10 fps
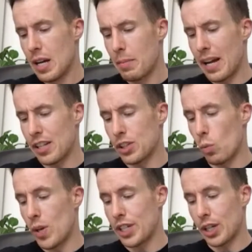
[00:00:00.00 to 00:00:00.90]
My hands are
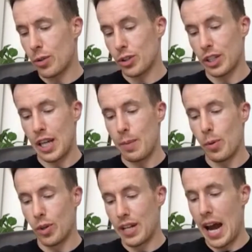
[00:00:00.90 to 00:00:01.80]
whizzing across the
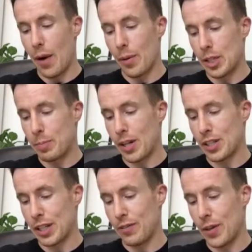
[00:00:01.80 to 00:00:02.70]
keyboard now,
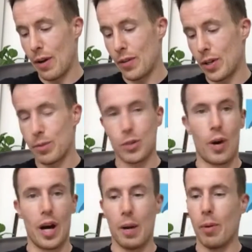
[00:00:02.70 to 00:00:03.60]
especially if you ever come to
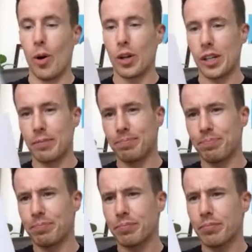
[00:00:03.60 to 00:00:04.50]
write a book.
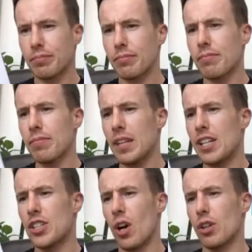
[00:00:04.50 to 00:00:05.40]

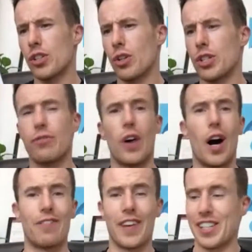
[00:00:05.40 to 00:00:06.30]
It's not such a
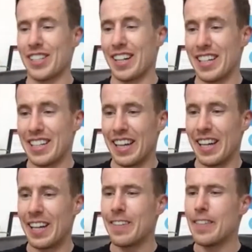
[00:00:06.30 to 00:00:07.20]
far-fetched
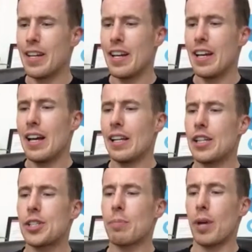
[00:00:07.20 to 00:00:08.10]
idea.
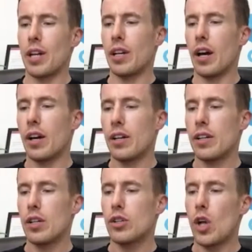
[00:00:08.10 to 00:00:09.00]
Listen, Brenda.
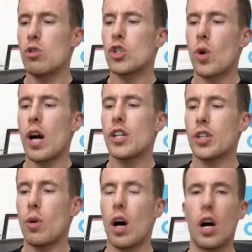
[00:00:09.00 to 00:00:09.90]
Don't try
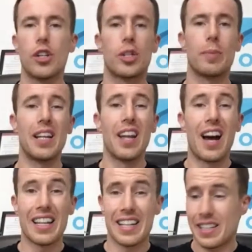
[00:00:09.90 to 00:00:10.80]
so hard to be
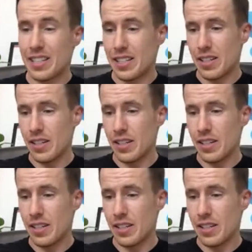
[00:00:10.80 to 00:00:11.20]
liked.